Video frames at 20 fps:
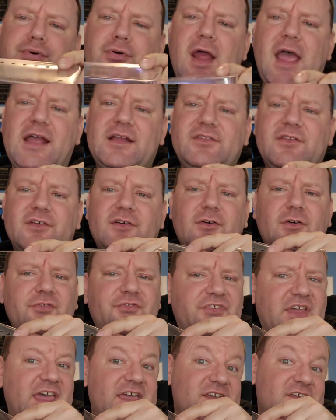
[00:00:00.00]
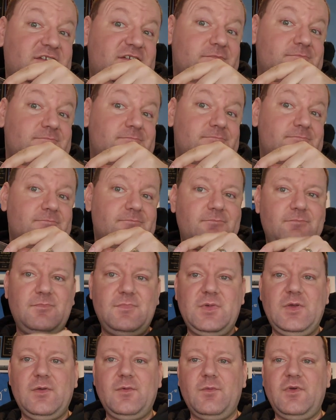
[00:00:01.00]
practical tank.
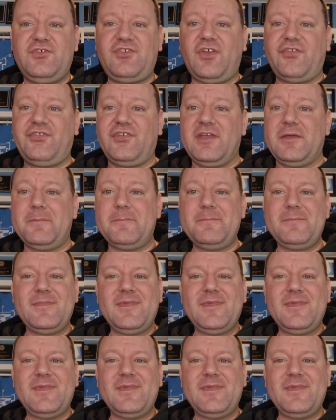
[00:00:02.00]
We shall see.